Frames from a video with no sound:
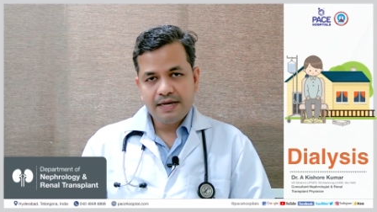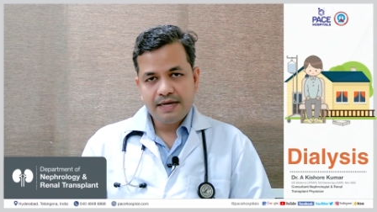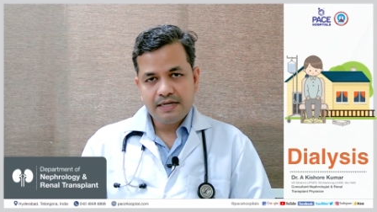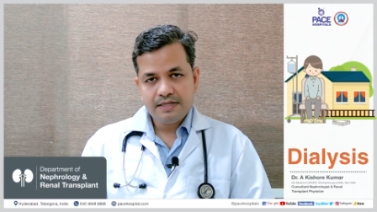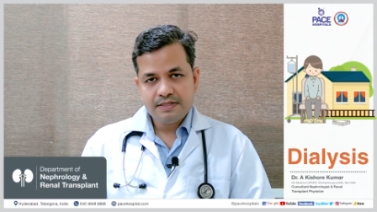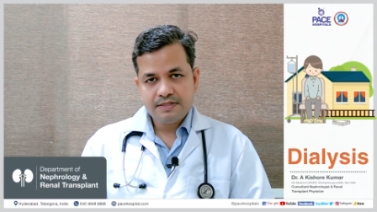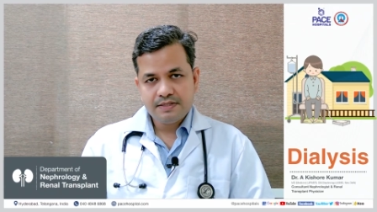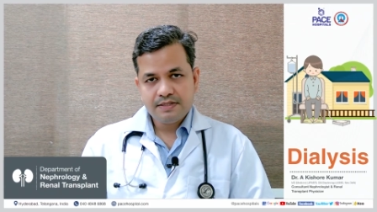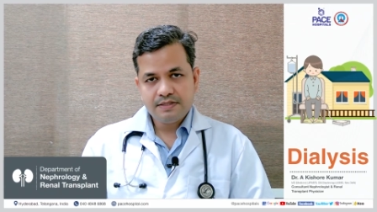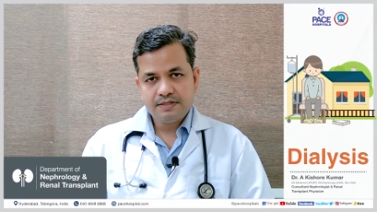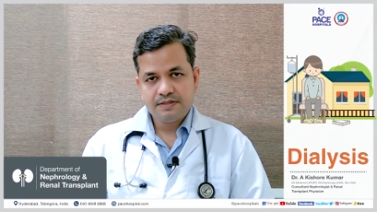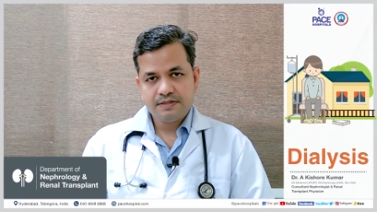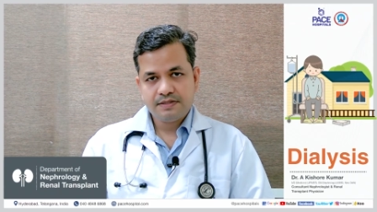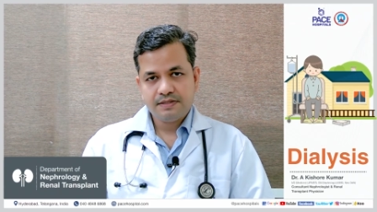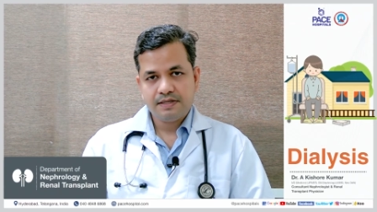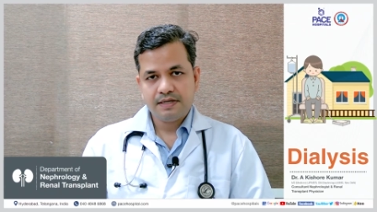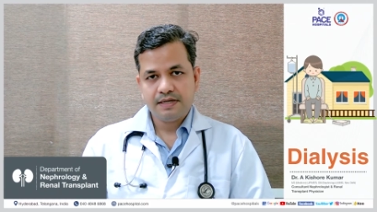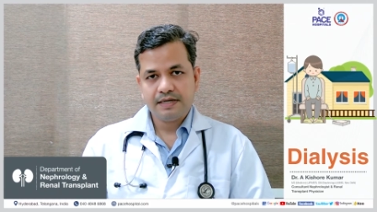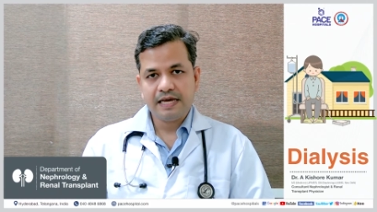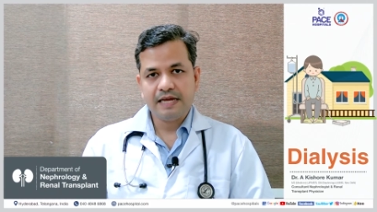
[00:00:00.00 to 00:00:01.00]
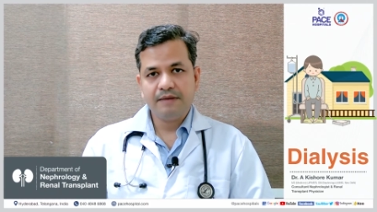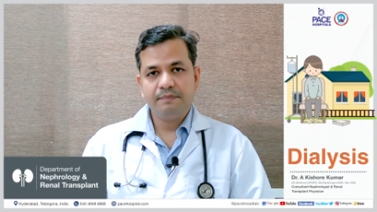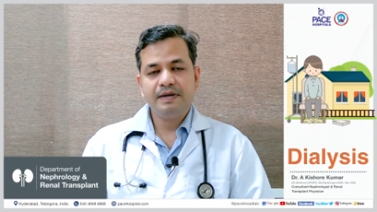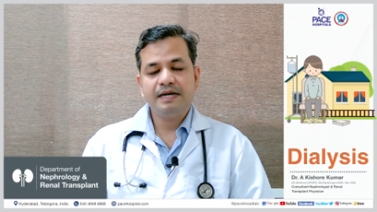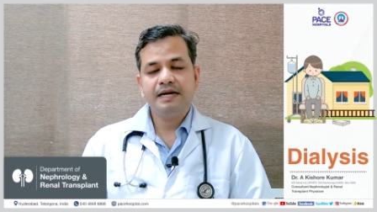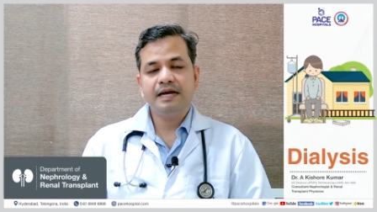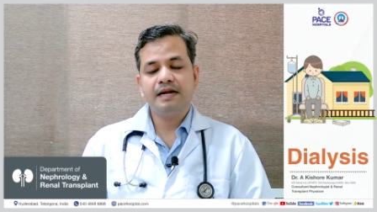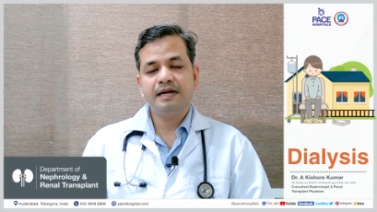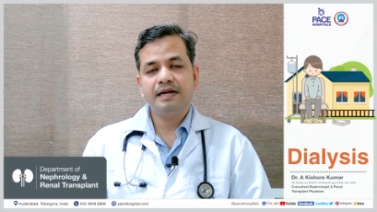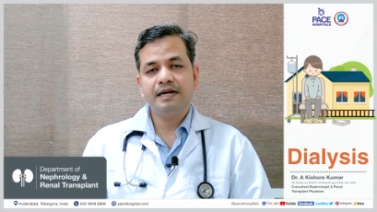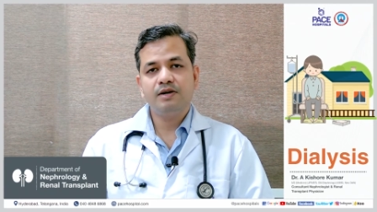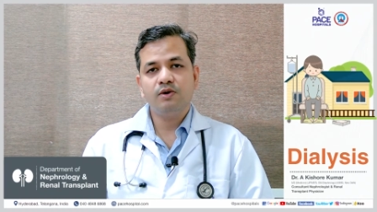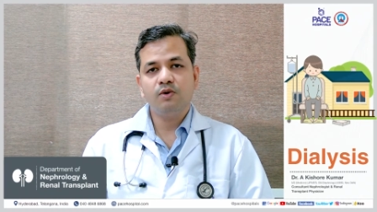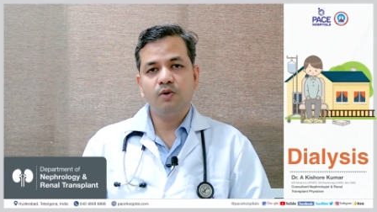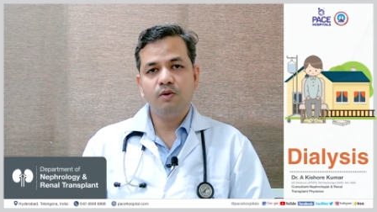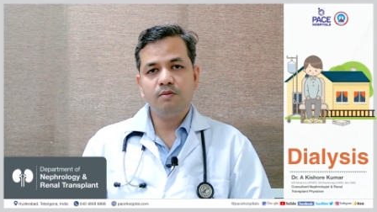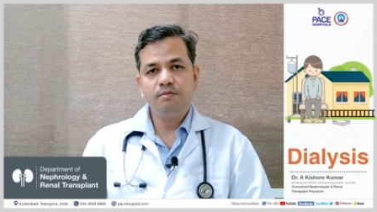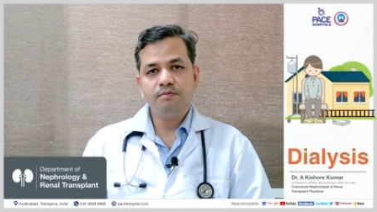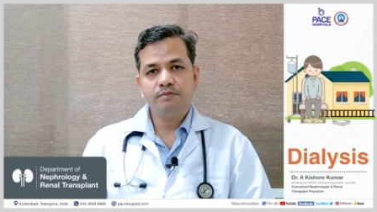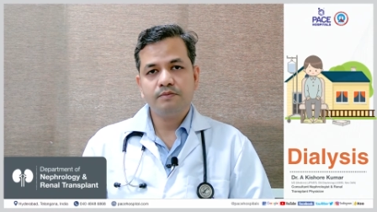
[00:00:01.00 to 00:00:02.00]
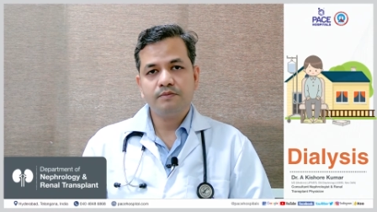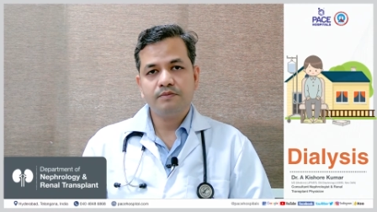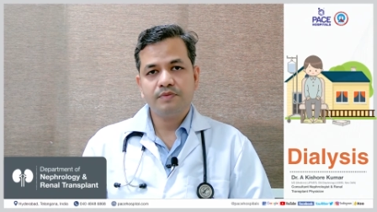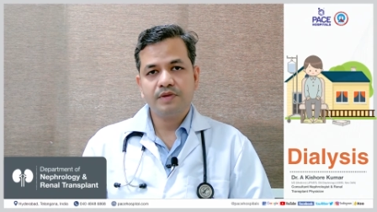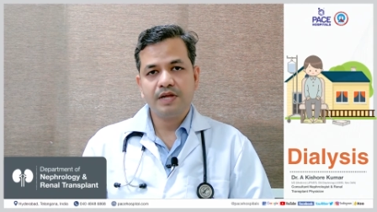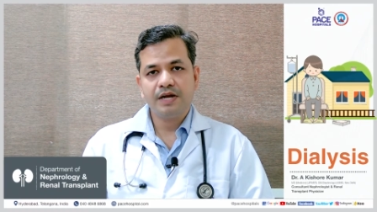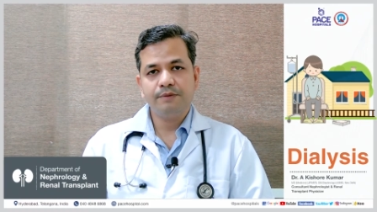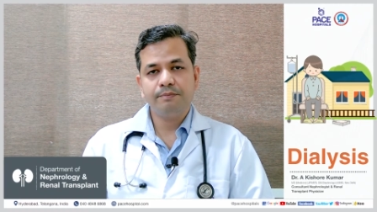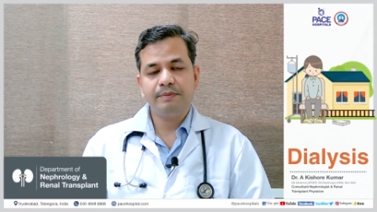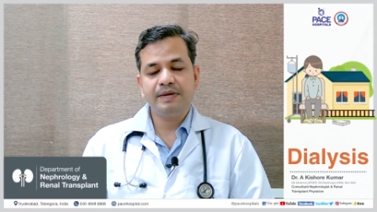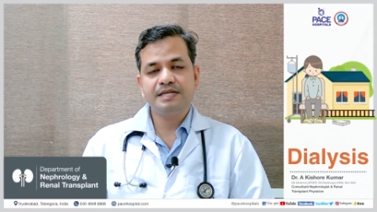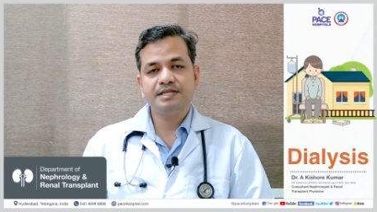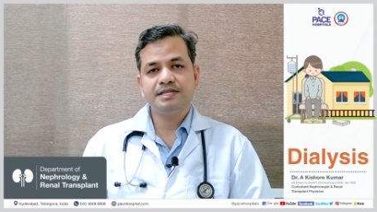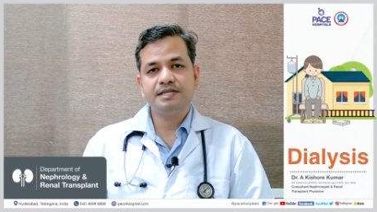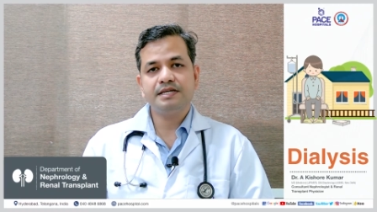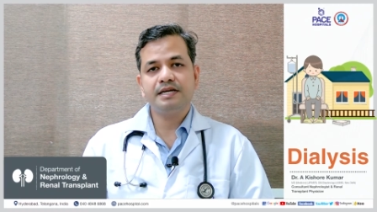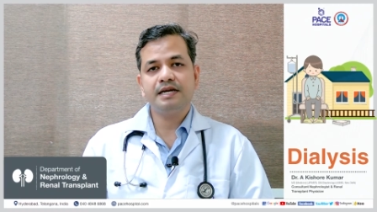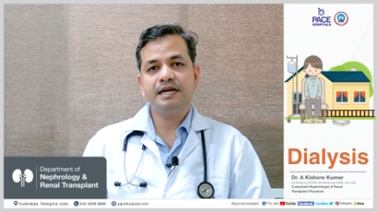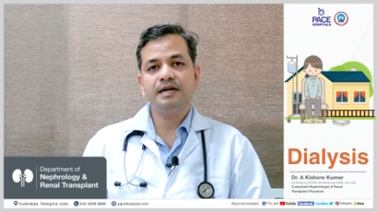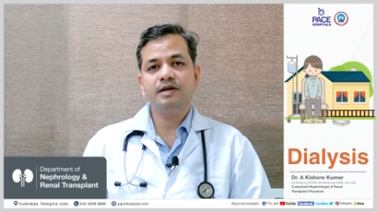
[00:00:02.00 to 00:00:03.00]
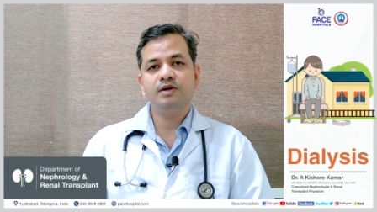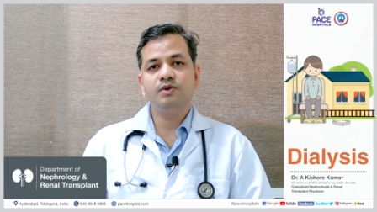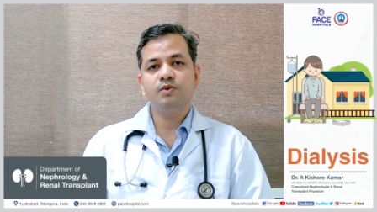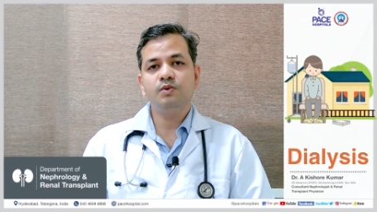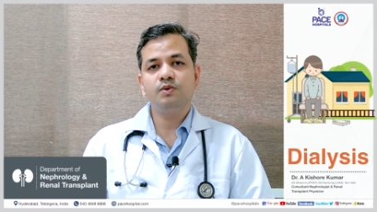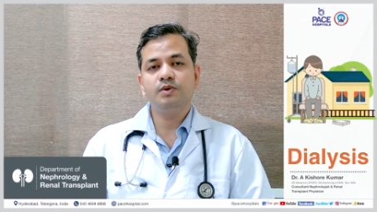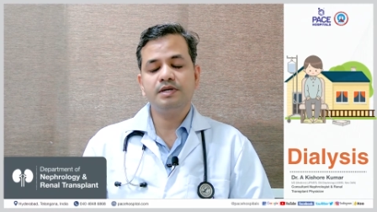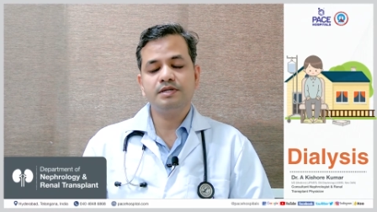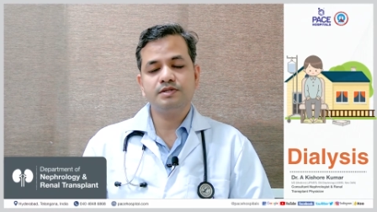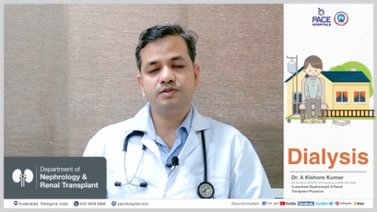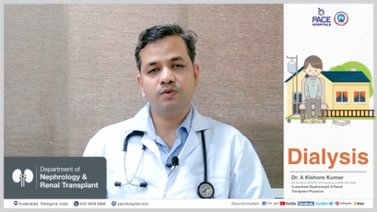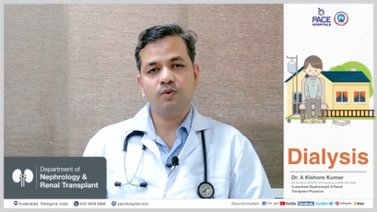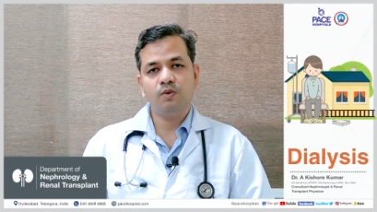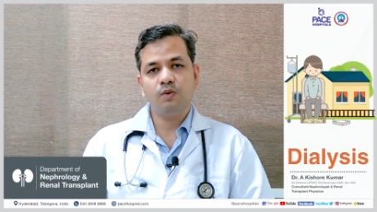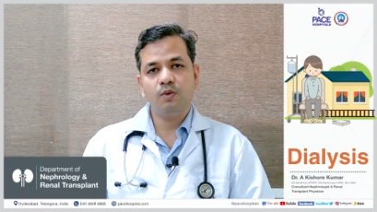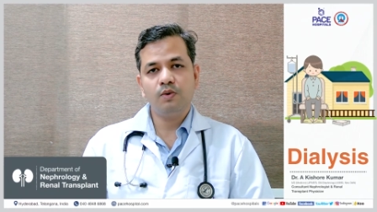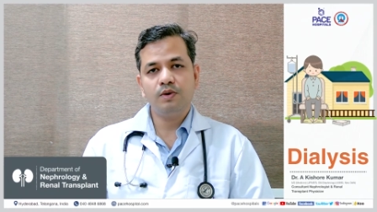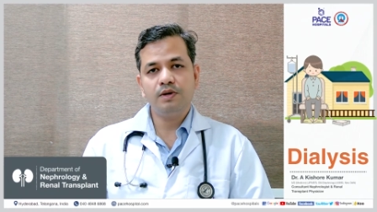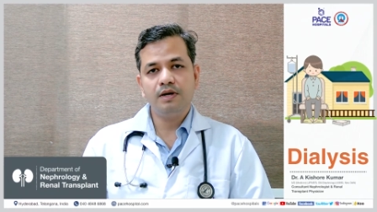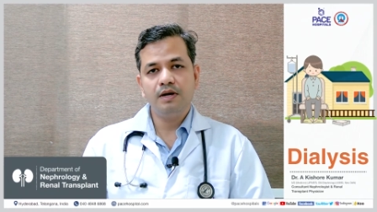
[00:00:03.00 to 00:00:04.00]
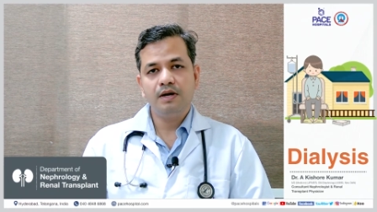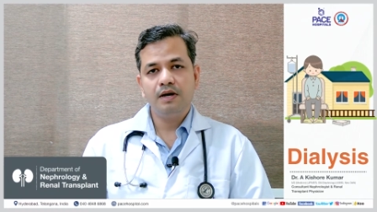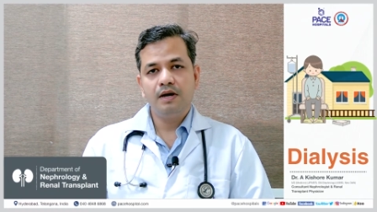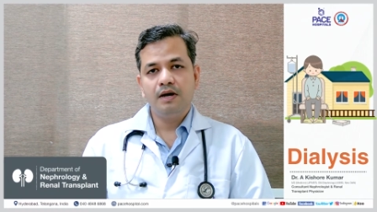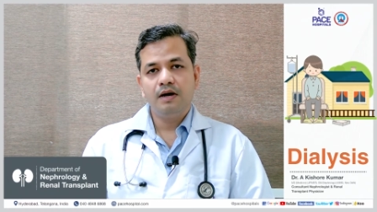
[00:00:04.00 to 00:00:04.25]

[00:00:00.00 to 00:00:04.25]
dialysis can be done at home, and patient can do his own